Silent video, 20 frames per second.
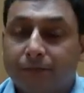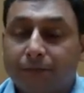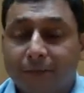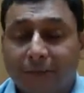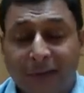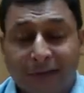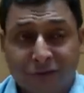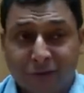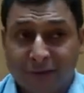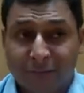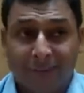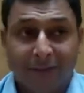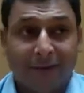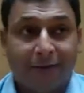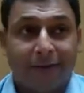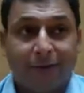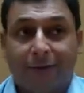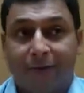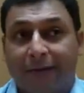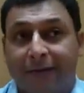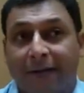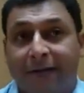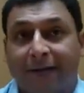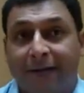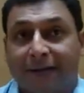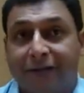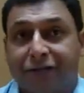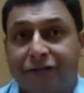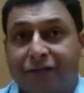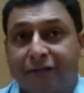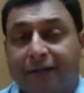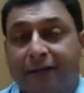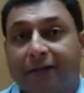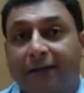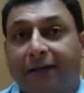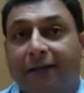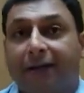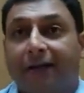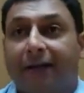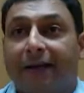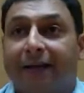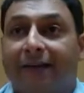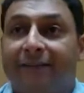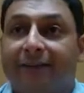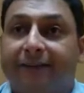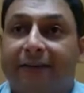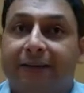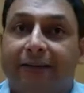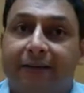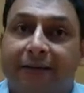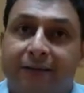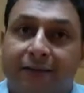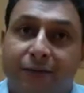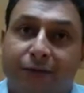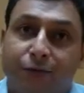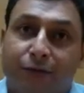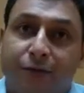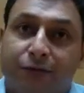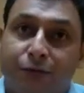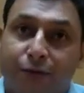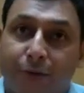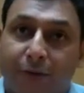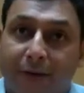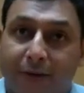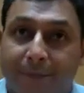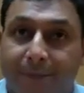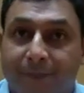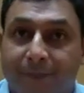Yeah, so typically in an iteration, everything is a user story.